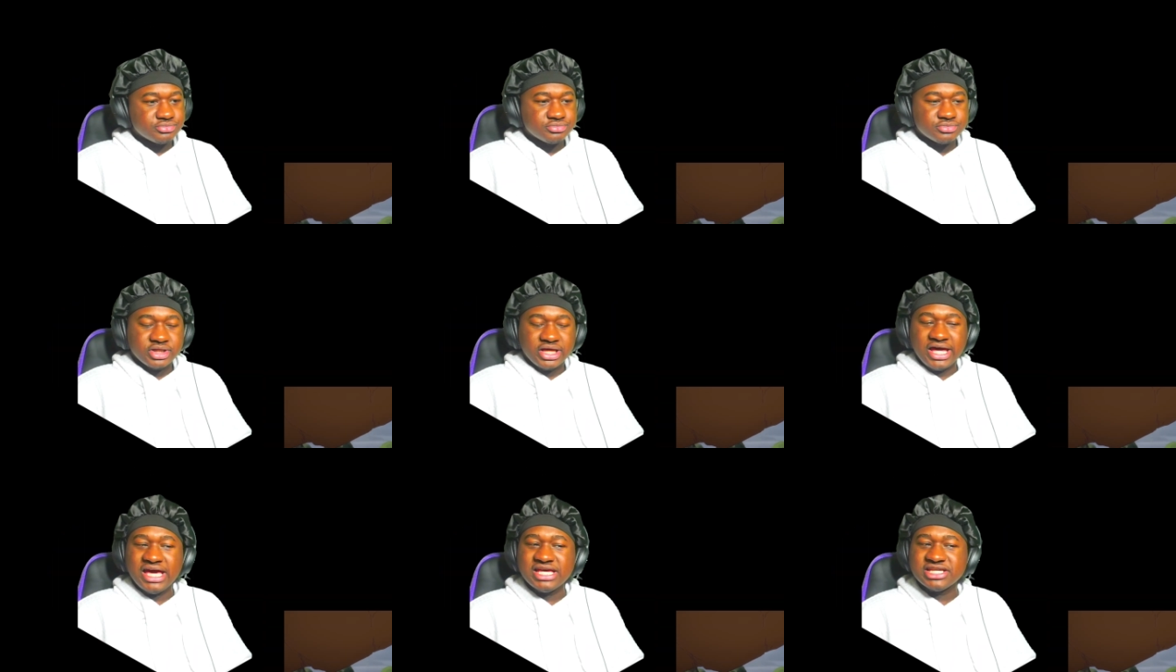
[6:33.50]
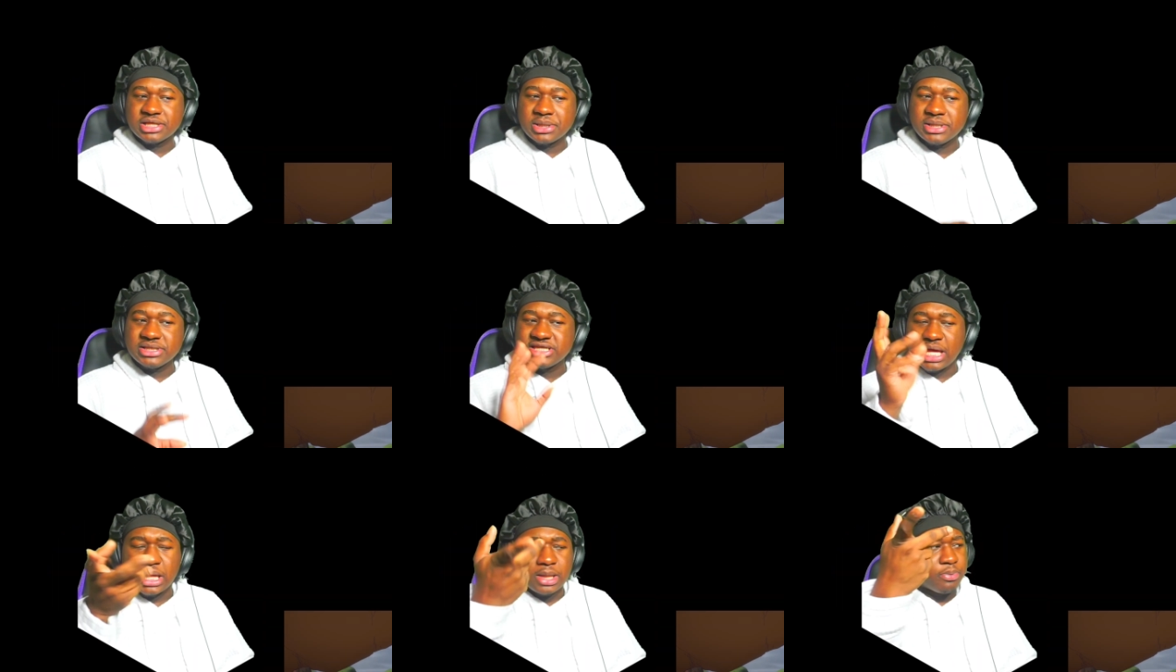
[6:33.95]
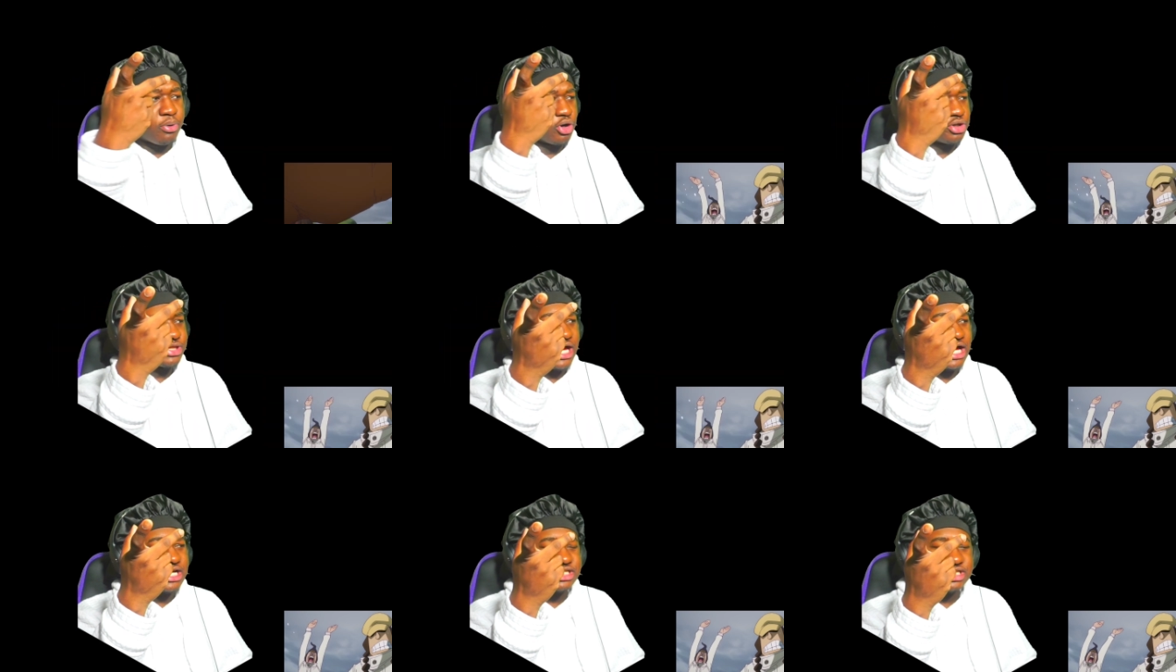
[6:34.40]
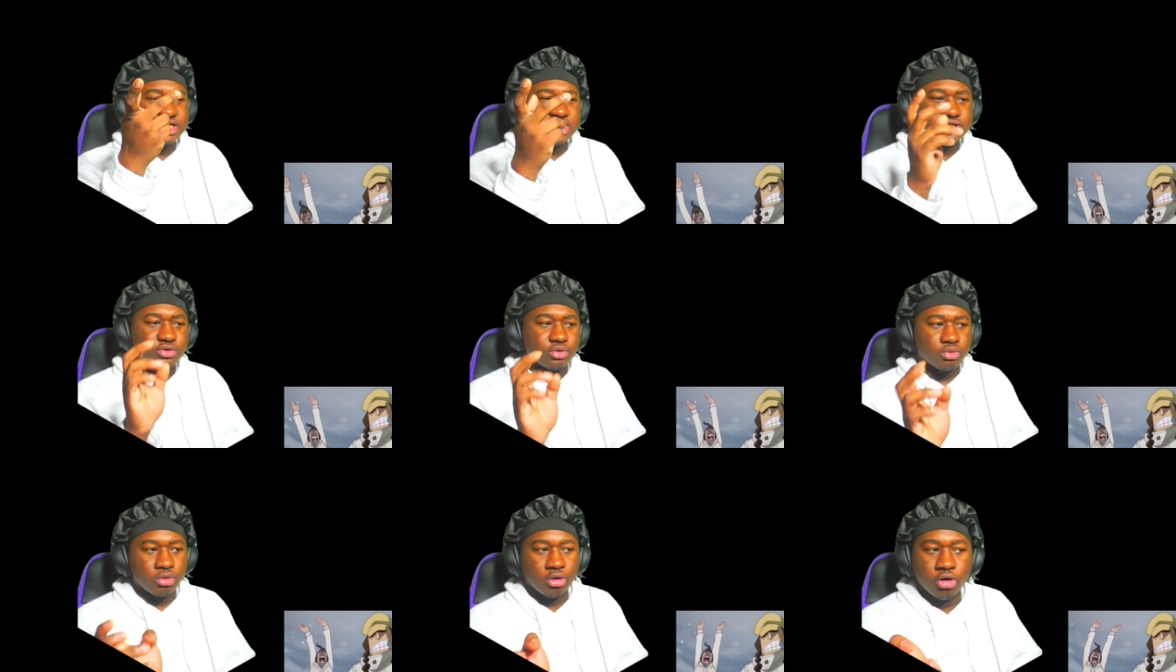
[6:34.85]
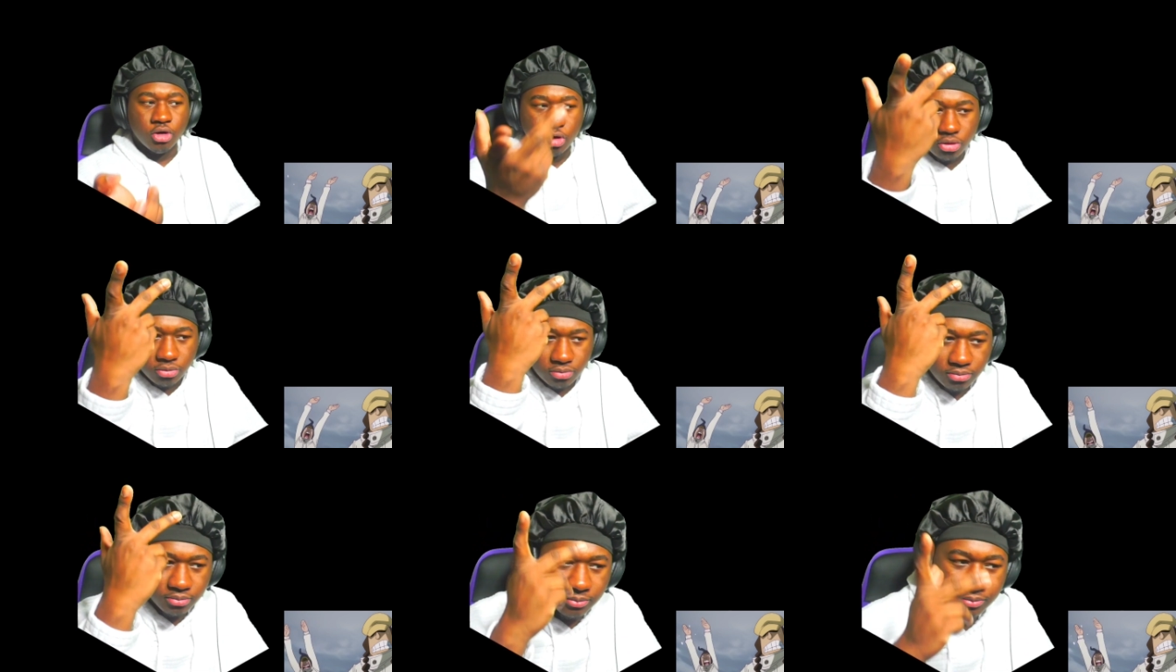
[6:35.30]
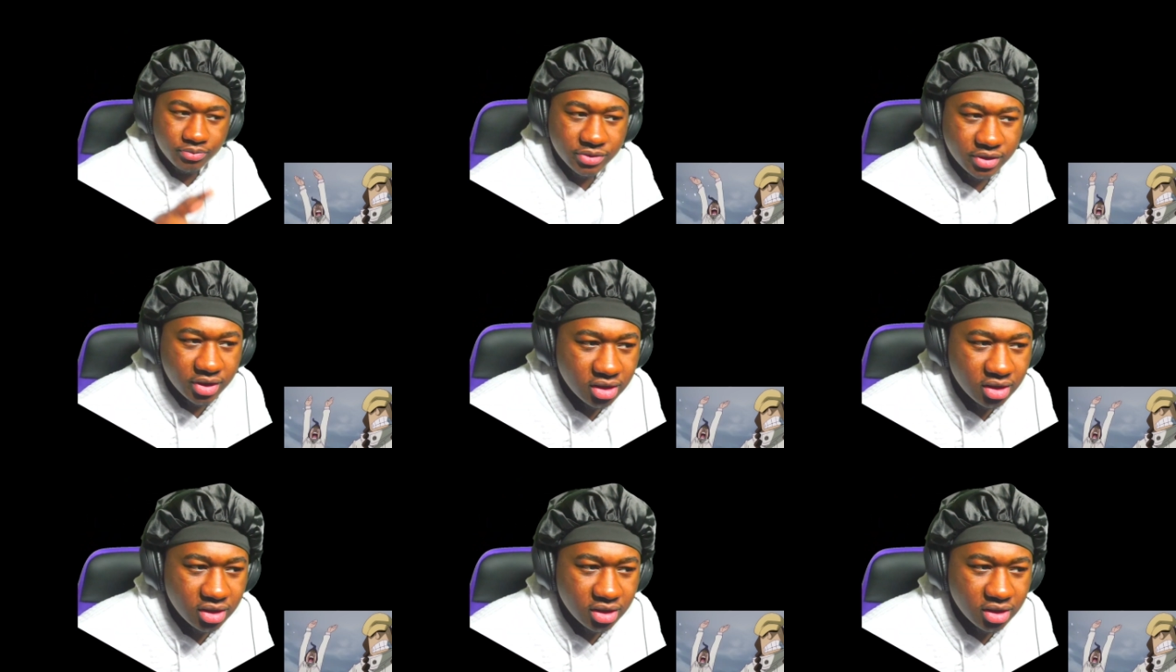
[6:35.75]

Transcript: Easily teleport that shit. Room.